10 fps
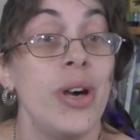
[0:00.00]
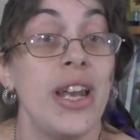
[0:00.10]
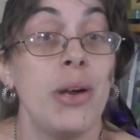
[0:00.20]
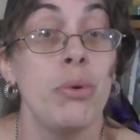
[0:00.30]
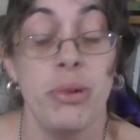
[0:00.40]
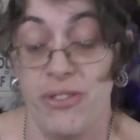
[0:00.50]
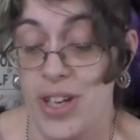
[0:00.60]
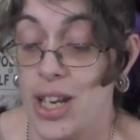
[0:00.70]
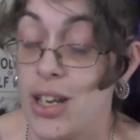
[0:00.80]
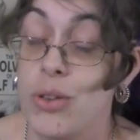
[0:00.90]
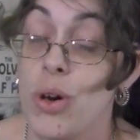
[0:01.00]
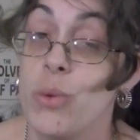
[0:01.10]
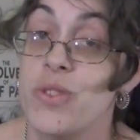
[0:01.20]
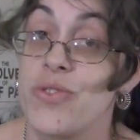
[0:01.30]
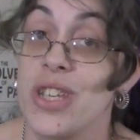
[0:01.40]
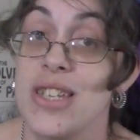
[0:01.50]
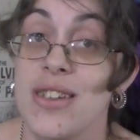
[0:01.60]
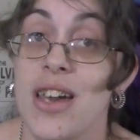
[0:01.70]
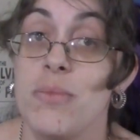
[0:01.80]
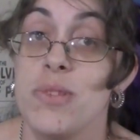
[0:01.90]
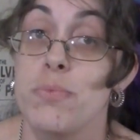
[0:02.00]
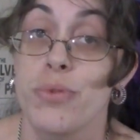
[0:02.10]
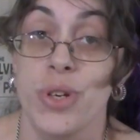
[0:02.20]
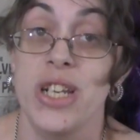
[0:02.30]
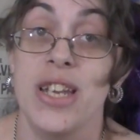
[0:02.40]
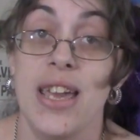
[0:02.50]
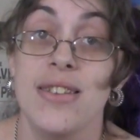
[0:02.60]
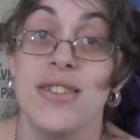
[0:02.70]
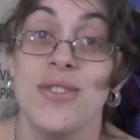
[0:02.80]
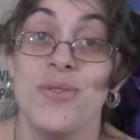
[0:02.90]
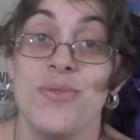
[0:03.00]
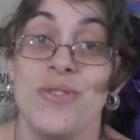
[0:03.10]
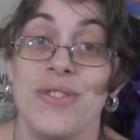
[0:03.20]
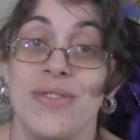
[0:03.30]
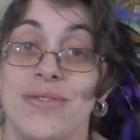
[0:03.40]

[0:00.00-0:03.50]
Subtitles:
and I will be finding new homes for these items pretty dang soon.